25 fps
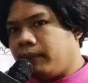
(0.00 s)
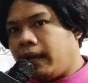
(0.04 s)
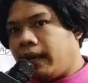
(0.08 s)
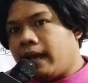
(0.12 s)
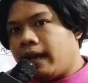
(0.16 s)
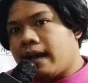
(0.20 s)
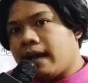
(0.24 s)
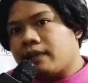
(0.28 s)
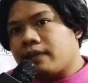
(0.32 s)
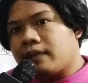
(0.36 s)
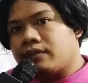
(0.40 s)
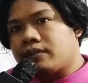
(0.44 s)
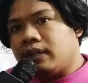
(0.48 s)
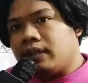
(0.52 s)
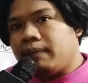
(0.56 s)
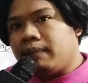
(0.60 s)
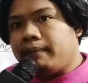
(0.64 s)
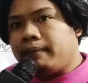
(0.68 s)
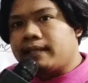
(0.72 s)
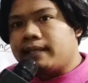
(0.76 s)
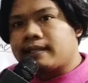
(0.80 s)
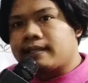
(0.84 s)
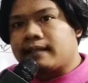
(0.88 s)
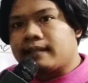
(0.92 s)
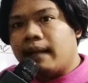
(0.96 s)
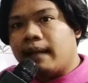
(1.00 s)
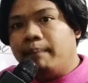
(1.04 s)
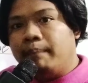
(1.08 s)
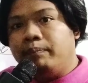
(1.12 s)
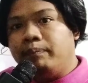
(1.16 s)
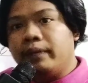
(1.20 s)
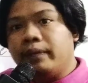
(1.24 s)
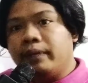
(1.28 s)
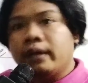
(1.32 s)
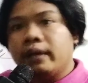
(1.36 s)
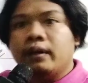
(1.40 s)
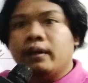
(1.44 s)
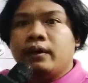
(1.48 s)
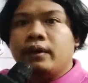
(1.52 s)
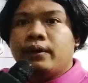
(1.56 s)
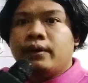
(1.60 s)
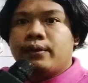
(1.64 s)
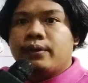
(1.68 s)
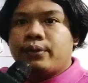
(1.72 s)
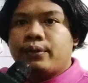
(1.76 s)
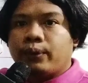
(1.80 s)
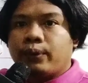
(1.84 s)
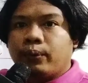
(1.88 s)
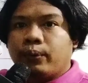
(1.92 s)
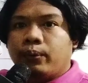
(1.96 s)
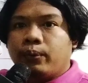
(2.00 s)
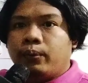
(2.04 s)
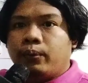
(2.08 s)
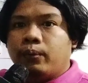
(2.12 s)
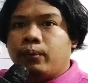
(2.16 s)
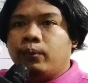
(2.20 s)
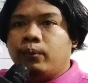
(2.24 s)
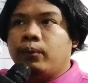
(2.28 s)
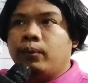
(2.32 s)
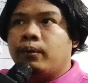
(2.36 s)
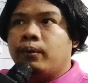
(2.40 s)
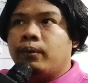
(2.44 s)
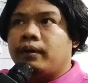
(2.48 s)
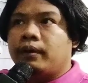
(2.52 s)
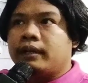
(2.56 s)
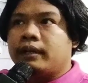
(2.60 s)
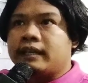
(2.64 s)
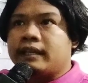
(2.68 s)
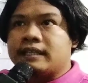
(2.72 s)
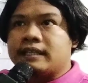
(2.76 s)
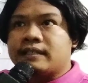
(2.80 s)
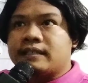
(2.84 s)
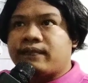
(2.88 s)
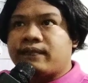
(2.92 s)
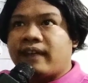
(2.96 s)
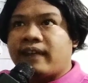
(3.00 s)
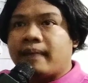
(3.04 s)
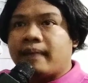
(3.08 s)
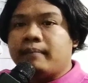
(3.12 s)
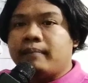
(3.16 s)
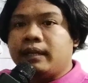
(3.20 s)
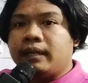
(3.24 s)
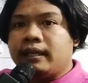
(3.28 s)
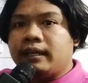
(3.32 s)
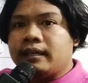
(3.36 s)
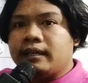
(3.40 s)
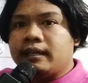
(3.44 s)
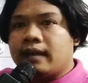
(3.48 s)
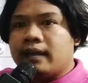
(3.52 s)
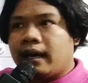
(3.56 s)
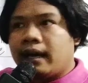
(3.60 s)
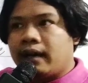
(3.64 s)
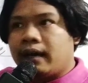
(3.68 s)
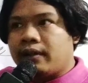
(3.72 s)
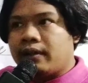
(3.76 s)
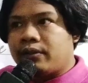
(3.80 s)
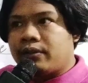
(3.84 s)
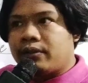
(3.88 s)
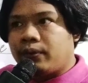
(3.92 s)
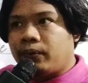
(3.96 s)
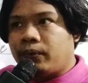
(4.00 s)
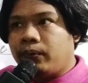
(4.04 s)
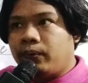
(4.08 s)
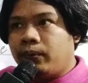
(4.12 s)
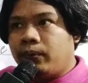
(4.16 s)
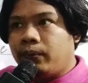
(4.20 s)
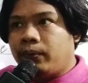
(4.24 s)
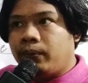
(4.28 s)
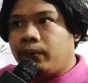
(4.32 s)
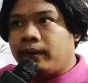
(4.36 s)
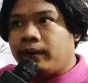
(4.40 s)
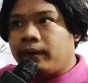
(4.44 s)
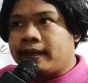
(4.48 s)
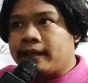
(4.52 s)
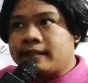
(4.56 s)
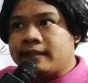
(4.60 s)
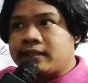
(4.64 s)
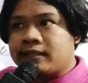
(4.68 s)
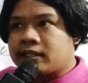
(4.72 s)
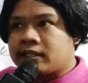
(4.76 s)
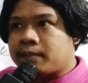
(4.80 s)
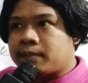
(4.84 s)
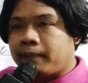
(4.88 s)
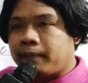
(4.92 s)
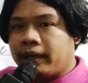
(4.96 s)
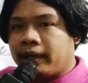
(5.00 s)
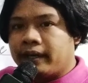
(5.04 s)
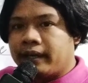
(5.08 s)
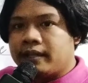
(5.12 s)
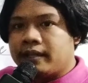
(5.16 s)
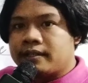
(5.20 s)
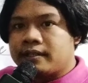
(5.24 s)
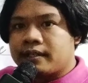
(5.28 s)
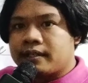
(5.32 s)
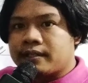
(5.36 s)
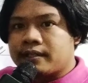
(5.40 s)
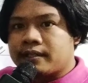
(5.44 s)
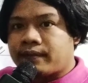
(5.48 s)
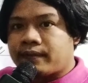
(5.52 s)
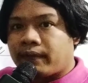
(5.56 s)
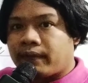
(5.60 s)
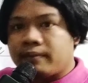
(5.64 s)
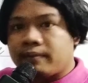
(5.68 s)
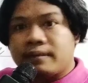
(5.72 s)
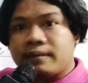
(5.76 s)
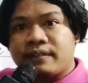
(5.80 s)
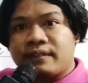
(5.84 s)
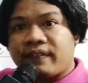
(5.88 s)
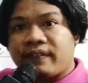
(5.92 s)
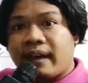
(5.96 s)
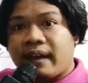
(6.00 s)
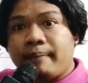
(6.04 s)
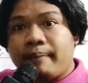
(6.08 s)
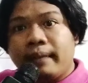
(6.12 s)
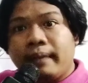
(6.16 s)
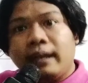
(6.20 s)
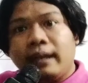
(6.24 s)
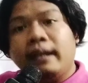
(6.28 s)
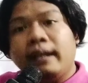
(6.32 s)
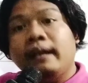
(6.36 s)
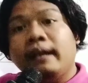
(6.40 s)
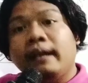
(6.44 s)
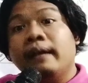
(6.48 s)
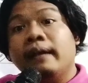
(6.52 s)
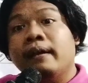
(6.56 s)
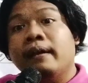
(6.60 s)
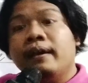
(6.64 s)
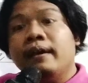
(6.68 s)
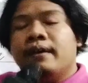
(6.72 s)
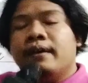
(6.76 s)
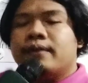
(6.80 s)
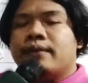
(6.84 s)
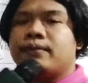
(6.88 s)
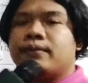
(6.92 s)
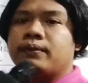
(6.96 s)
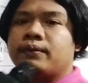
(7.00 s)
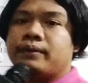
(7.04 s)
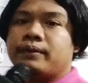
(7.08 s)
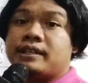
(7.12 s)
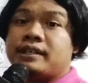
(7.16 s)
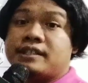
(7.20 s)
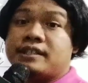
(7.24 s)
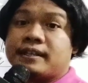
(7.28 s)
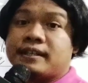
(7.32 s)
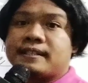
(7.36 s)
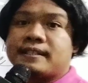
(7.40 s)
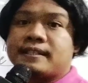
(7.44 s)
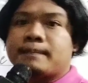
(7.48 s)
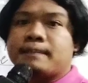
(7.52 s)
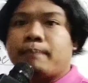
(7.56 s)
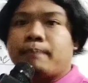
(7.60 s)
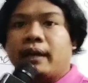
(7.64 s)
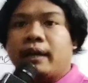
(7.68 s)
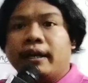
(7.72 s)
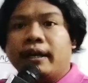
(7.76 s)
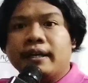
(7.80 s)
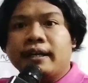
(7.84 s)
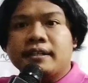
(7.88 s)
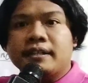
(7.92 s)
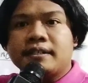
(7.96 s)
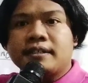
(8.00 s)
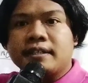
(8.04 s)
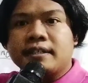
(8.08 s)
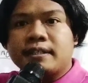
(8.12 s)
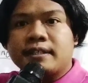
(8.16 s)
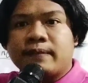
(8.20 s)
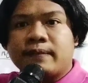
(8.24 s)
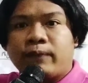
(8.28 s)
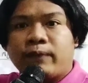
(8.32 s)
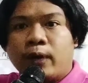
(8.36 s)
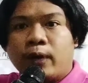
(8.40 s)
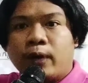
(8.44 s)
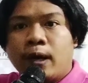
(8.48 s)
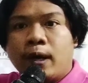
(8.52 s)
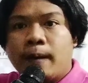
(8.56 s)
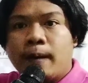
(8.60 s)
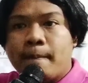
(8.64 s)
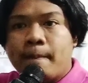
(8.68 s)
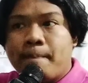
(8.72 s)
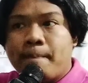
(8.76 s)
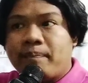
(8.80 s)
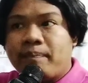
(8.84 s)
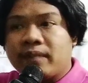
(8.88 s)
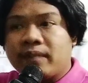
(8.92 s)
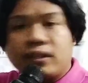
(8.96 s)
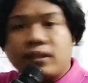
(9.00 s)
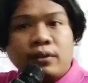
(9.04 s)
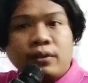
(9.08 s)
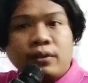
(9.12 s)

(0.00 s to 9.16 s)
may actually be stemmed through his family, through his experiences from his family, through his experiences from